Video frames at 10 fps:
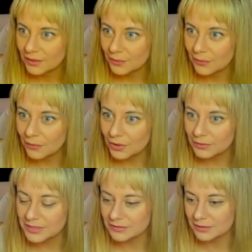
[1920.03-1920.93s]
What are we
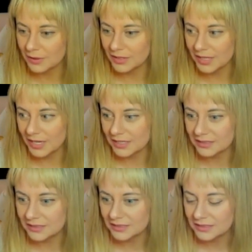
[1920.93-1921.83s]
doing, Paulette?
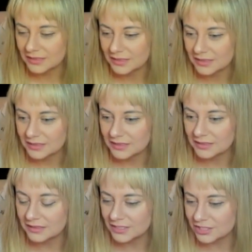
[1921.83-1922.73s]
Oh,
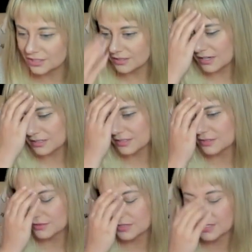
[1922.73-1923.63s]
I should have locked the
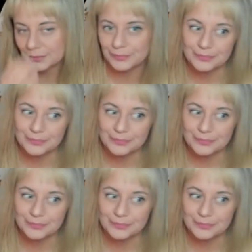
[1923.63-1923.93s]
door.